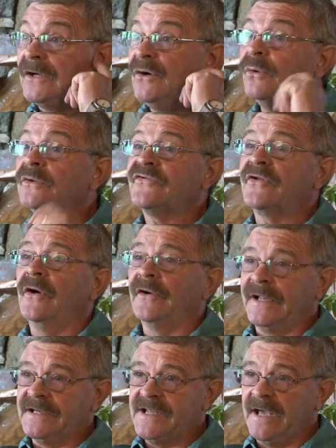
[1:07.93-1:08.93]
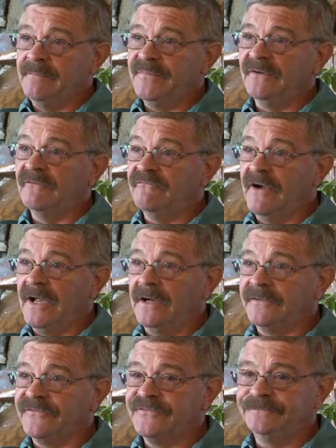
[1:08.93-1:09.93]
uh, colt starting tape of Ray
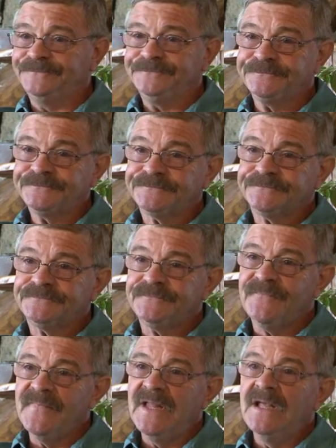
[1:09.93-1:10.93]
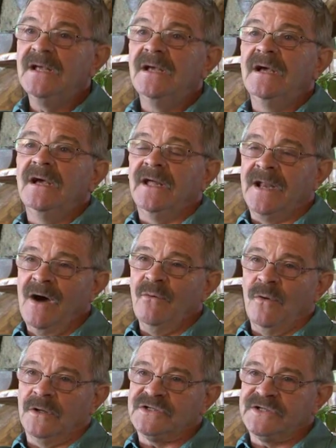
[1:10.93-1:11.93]
Hunt's. And I
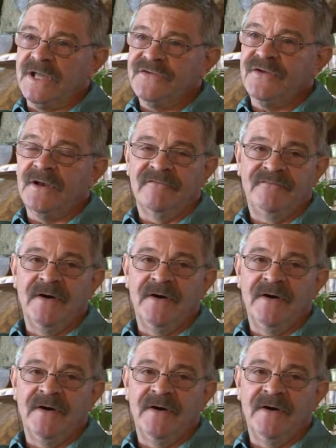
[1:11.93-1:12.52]
watched this and I